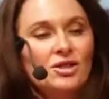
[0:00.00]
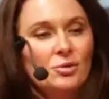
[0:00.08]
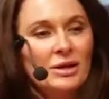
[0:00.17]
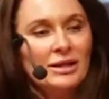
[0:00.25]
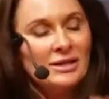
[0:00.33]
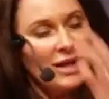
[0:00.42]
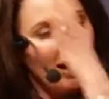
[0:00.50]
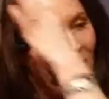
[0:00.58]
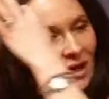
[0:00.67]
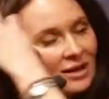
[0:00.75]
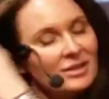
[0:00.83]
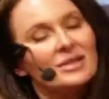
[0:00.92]
into it,
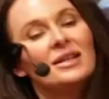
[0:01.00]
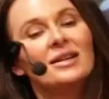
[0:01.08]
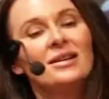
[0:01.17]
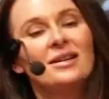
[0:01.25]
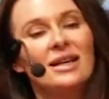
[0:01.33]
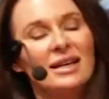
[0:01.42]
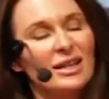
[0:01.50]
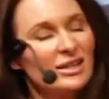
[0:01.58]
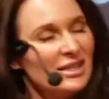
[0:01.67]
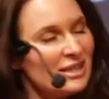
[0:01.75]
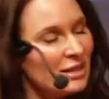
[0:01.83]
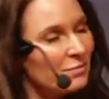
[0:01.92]
and it
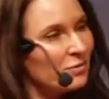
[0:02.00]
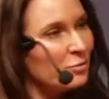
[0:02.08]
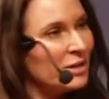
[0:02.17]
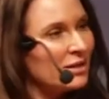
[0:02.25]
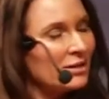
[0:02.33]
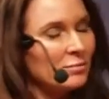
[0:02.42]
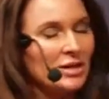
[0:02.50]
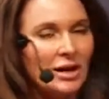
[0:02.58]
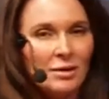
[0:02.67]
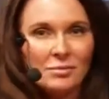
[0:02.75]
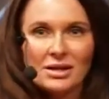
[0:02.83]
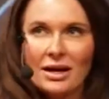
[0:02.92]
gets deep for me
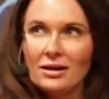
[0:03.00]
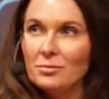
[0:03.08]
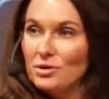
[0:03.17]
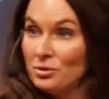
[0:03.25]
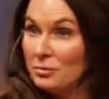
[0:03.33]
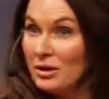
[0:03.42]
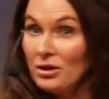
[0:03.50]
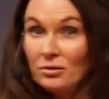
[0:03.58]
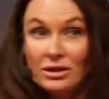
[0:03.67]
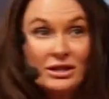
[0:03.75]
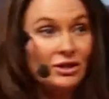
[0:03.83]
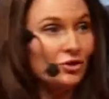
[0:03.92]
sometimes. I end up doing my
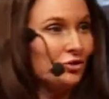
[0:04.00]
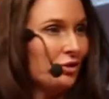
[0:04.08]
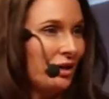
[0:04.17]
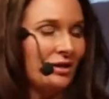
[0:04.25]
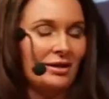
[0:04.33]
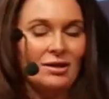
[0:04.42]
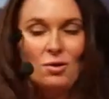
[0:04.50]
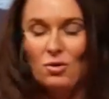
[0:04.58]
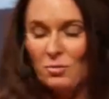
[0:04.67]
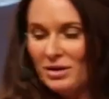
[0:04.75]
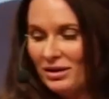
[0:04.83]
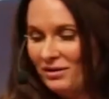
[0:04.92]
yoga teacher training in the
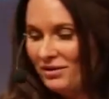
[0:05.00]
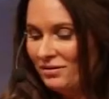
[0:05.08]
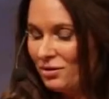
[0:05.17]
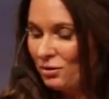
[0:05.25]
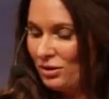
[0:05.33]
whole middle of it, of